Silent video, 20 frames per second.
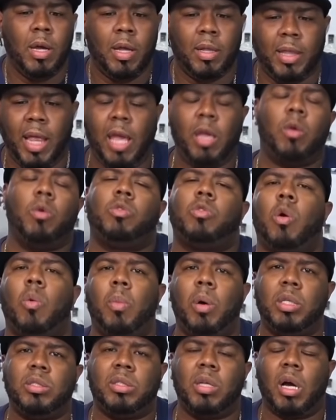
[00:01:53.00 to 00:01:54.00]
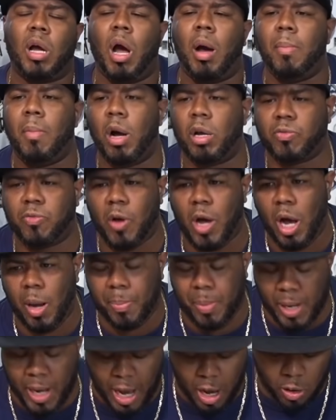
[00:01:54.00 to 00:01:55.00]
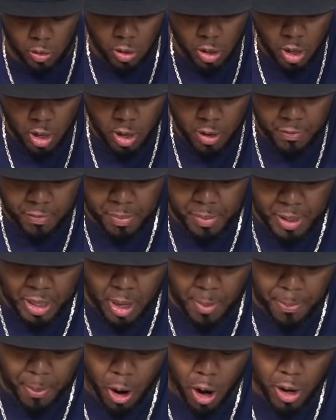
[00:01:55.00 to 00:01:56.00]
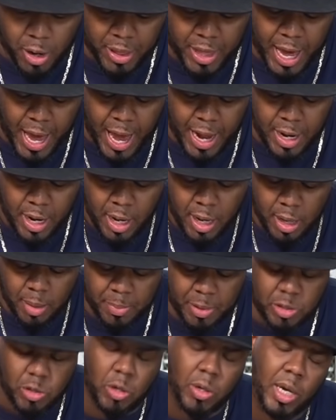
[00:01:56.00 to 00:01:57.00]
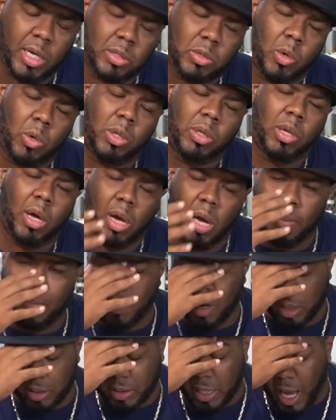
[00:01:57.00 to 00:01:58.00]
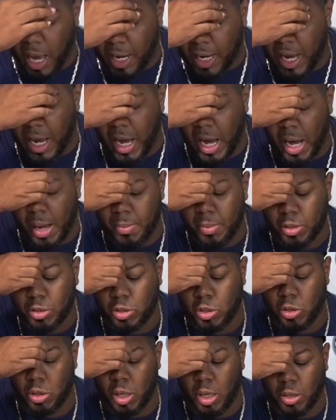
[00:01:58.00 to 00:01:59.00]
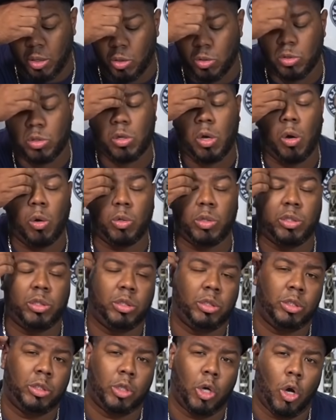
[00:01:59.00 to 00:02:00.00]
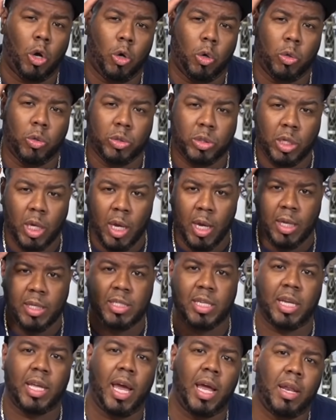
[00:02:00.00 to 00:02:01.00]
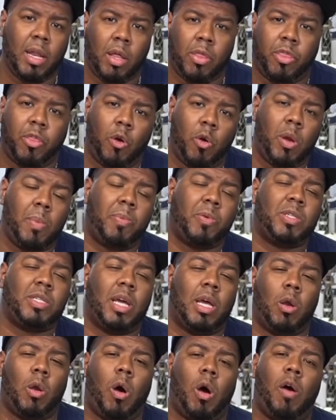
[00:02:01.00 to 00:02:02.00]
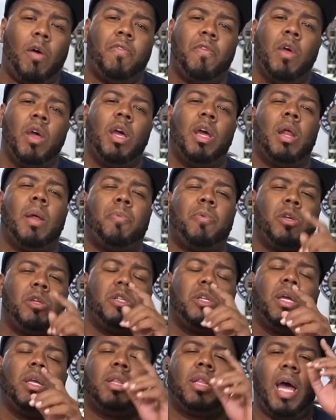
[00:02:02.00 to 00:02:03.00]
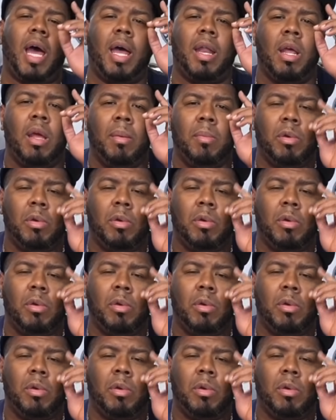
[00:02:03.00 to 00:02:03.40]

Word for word: Thank you so much, Dugout Mugs, for helping out, for being a part of that. Make sure you guys go to dugout mugs dot com to, and use code Joe's to get thirty percent off. And I appreciate that.